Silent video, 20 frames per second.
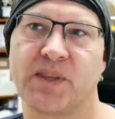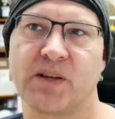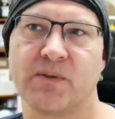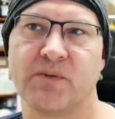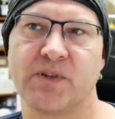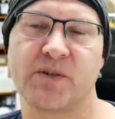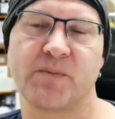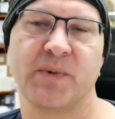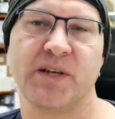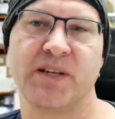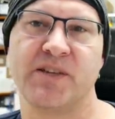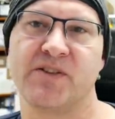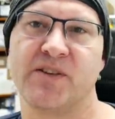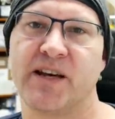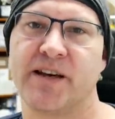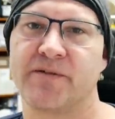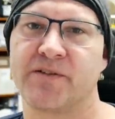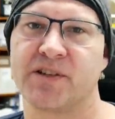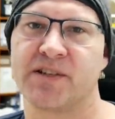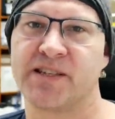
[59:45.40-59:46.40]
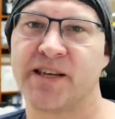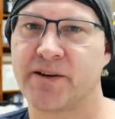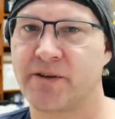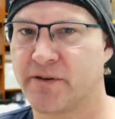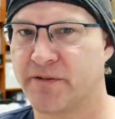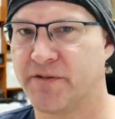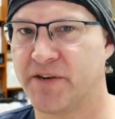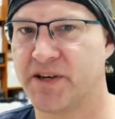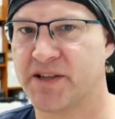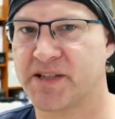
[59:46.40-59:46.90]
which means you have to
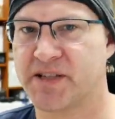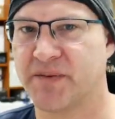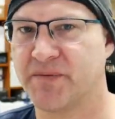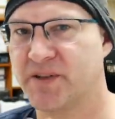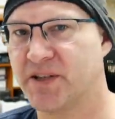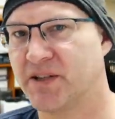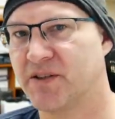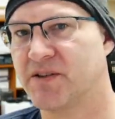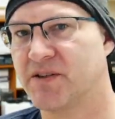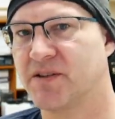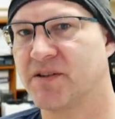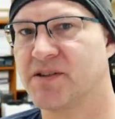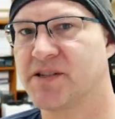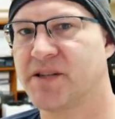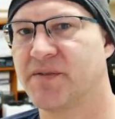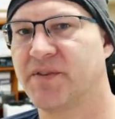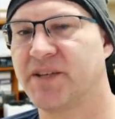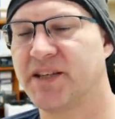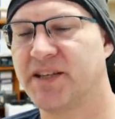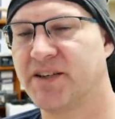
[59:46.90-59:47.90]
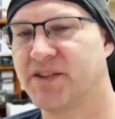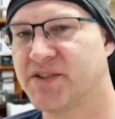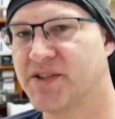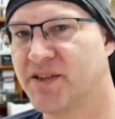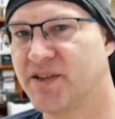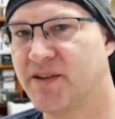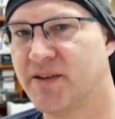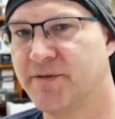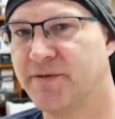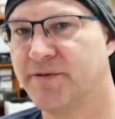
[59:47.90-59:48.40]
sacrifice something and turn something else
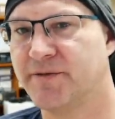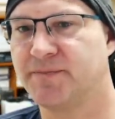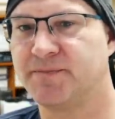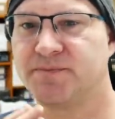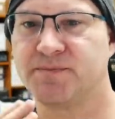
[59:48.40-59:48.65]
off,